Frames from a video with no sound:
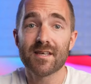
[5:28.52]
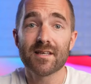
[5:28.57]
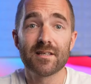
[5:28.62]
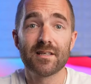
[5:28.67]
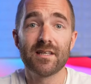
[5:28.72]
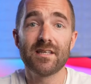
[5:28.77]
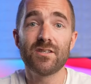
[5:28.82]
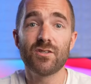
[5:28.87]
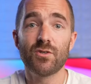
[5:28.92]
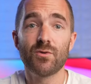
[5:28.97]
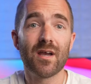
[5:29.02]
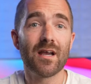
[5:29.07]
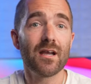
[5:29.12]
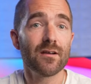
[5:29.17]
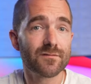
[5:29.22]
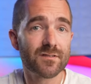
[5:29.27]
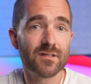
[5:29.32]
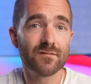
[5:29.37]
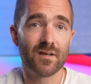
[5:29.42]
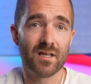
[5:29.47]
Secondly, you
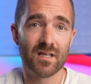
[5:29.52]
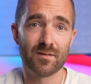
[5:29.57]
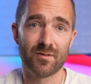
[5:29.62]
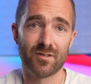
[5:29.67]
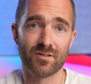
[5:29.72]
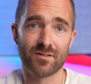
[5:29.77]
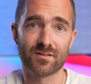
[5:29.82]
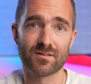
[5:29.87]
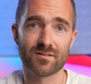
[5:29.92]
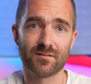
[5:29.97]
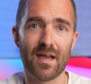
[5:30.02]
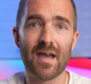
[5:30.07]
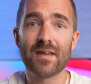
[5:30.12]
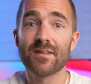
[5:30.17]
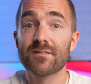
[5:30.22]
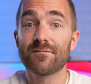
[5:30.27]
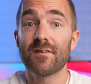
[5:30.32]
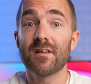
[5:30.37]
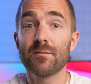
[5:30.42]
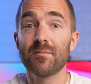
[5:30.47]
have development,
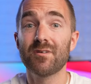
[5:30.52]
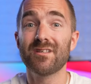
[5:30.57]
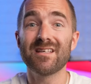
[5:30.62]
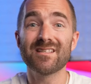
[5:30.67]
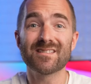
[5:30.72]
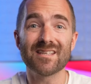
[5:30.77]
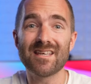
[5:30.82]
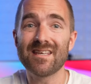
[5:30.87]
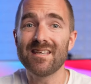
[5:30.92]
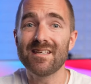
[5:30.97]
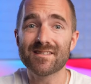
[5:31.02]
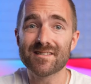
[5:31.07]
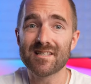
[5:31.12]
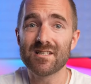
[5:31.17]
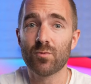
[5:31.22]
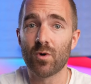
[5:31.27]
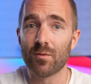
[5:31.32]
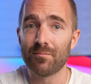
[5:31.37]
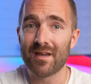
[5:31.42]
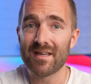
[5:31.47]
and development is easily
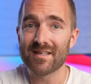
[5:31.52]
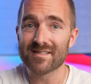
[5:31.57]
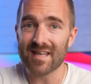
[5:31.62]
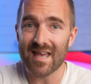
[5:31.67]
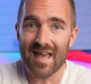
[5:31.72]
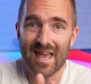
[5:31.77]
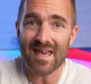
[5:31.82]
what makes